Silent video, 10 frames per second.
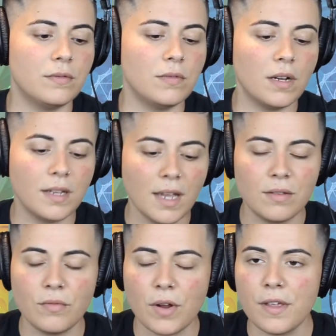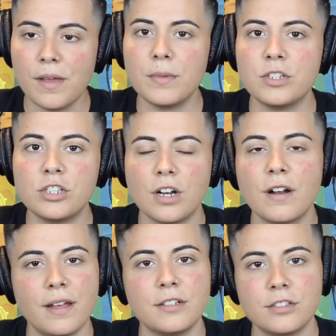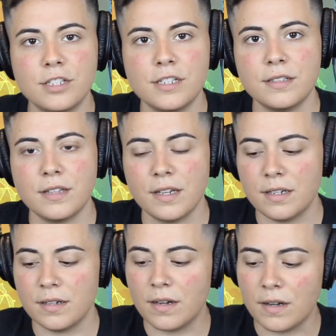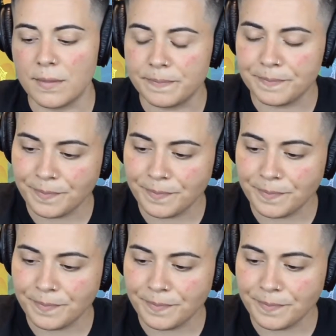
again, very immature energy. Like, no,